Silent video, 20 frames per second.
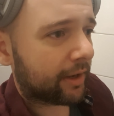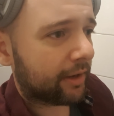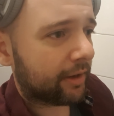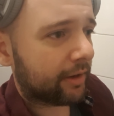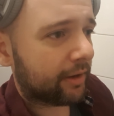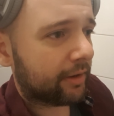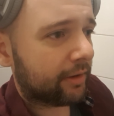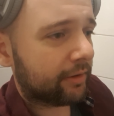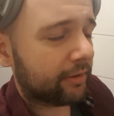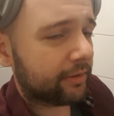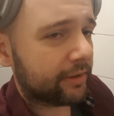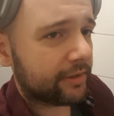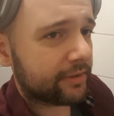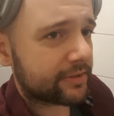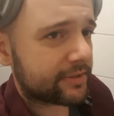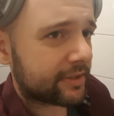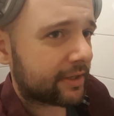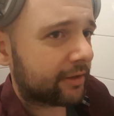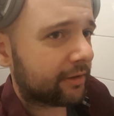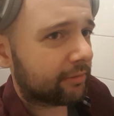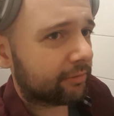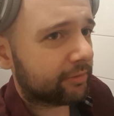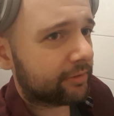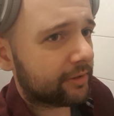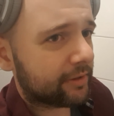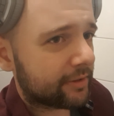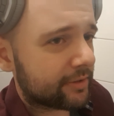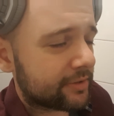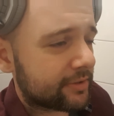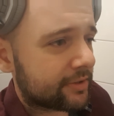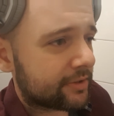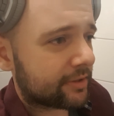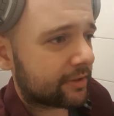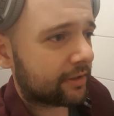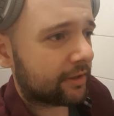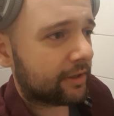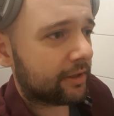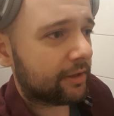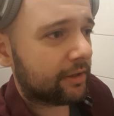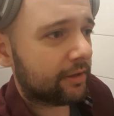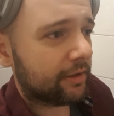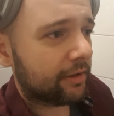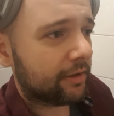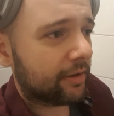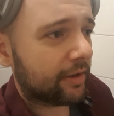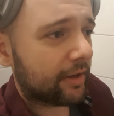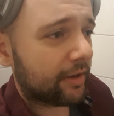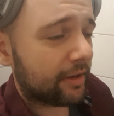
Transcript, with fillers: and instead of this, he,